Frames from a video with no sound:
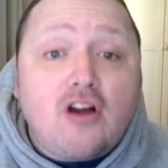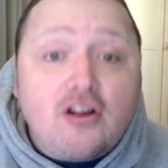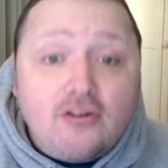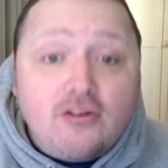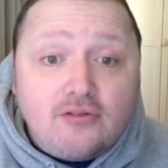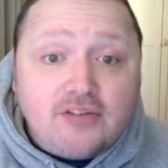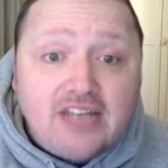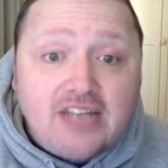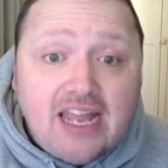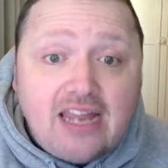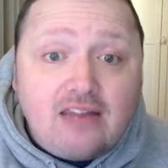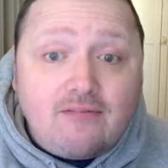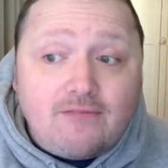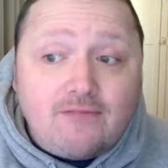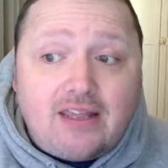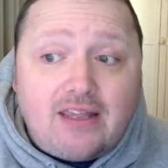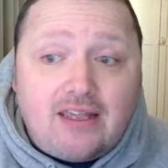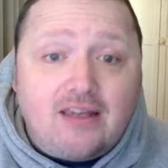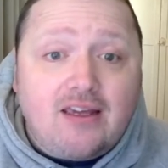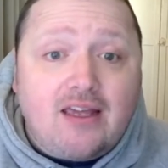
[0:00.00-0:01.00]

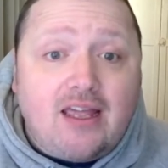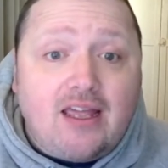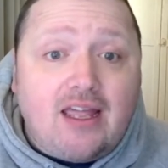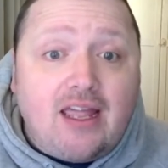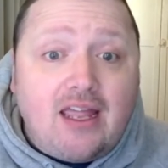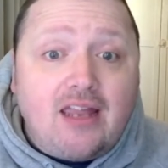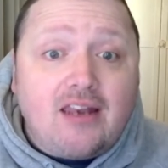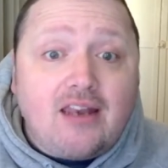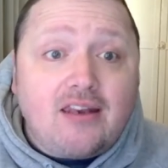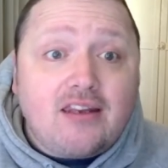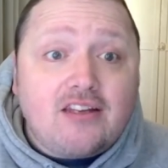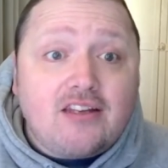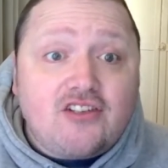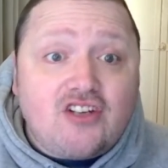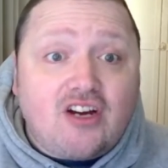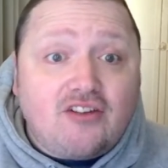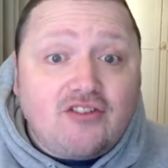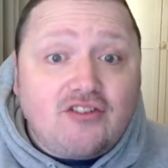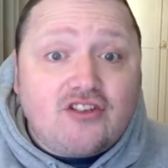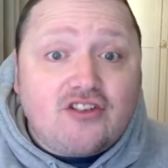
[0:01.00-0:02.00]
Navy in the
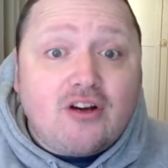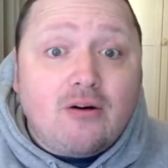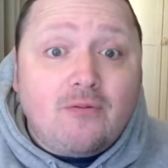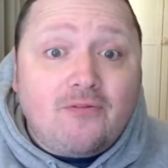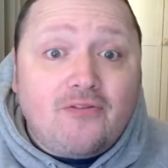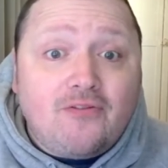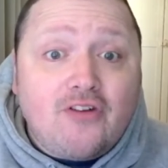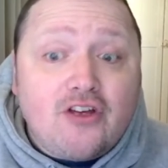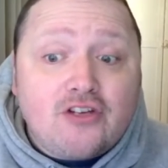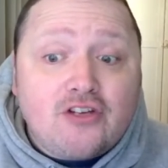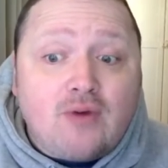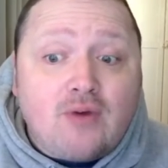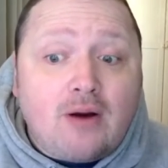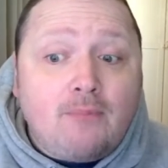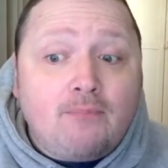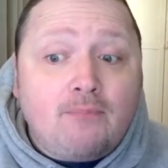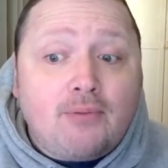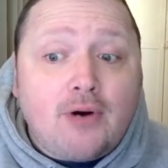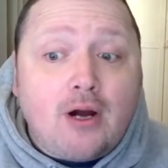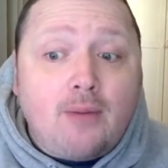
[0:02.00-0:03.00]
Challenge Cup first round
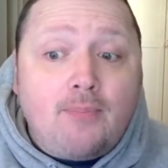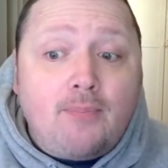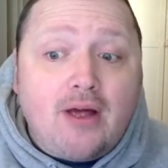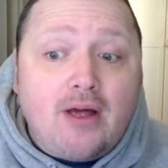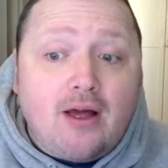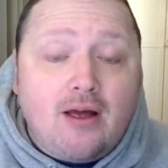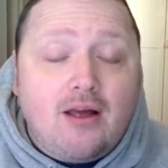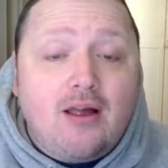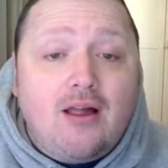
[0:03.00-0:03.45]
proper,